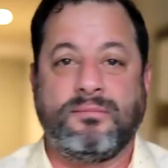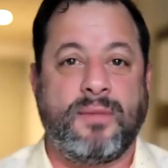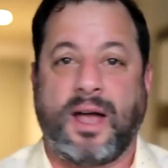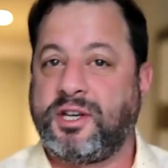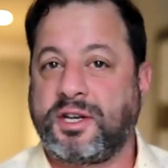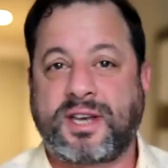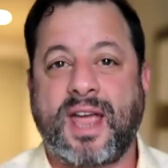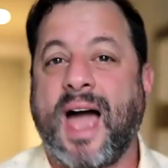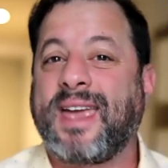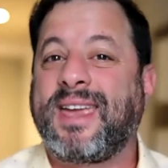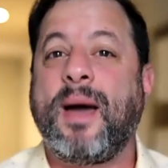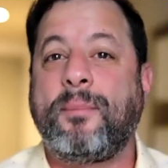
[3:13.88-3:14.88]
I
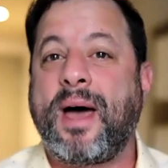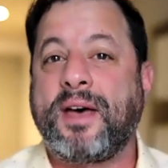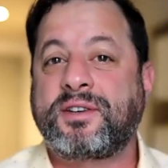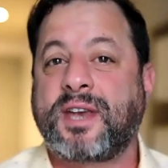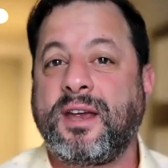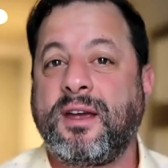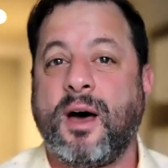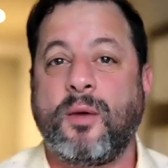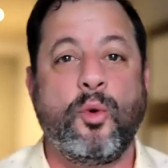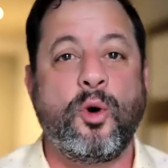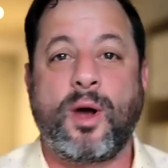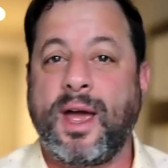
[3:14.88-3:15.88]
kept asking God,
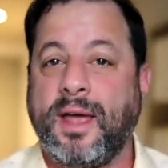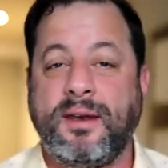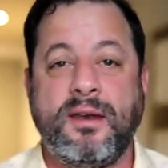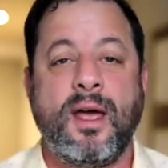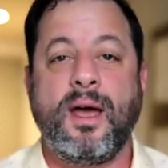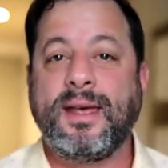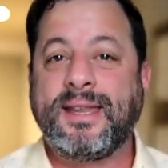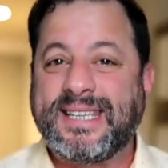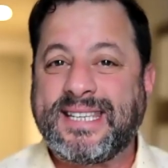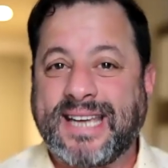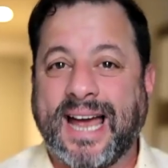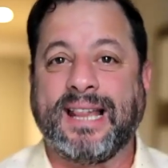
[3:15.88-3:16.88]
what do I, in
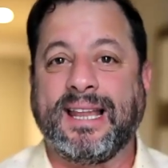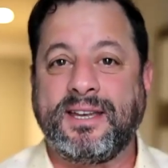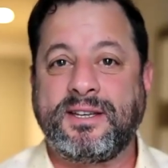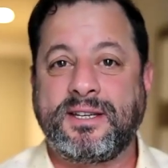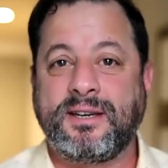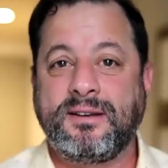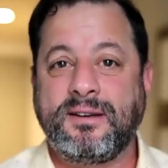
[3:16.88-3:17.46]
silence.